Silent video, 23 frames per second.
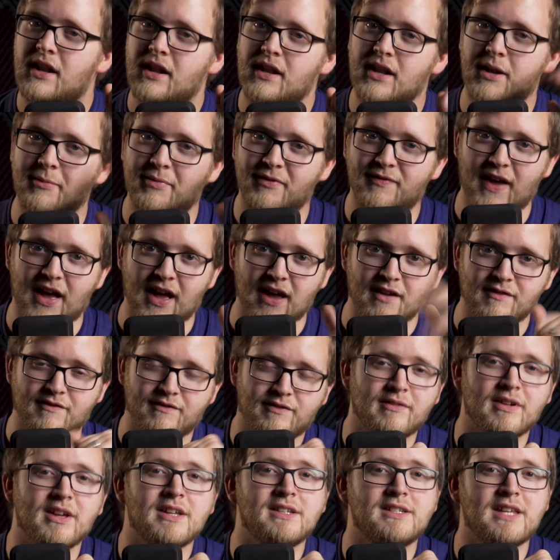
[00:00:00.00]
Number
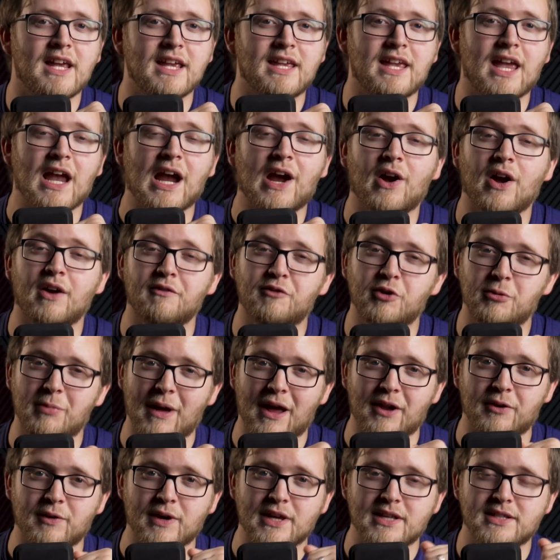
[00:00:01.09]
5, take care of your
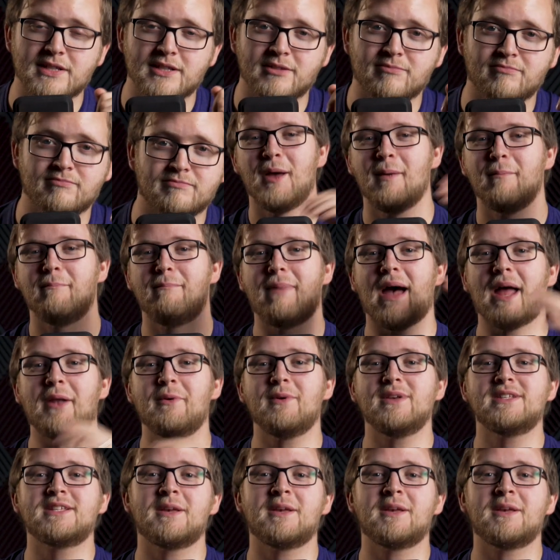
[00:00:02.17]
batteries. Batteries